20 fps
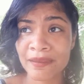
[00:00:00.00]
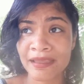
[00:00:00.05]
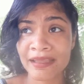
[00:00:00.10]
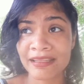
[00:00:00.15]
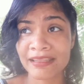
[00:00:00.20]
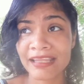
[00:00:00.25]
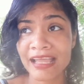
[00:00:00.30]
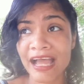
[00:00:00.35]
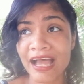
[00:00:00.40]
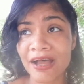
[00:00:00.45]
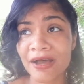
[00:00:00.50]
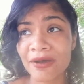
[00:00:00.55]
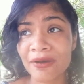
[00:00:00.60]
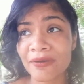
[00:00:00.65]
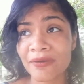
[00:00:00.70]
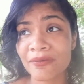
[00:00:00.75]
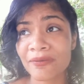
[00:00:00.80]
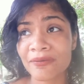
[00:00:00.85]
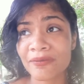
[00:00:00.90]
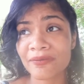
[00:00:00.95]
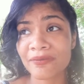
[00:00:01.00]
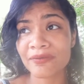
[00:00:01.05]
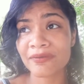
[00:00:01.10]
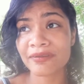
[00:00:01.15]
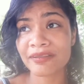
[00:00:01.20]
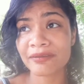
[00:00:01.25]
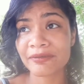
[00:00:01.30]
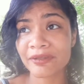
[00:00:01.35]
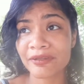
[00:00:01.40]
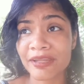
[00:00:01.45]
now,
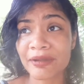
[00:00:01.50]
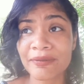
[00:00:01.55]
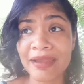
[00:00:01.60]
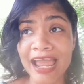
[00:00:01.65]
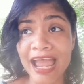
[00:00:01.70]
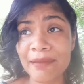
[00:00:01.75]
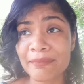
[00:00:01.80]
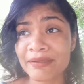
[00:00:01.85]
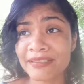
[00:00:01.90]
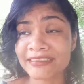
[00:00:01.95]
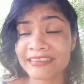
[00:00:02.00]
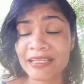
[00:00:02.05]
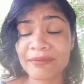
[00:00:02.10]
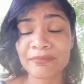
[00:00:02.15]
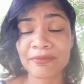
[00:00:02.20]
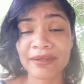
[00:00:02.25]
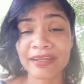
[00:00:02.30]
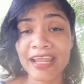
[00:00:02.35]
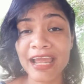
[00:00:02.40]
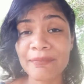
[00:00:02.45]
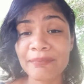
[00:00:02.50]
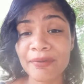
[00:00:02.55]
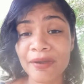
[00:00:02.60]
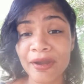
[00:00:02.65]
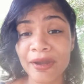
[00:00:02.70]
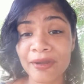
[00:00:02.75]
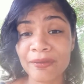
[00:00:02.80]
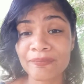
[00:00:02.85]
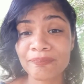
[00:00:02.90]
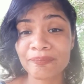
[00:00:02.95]
they were happy and celebrating that
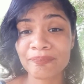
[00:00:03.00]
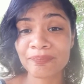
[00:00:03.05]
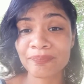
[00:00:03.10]
part,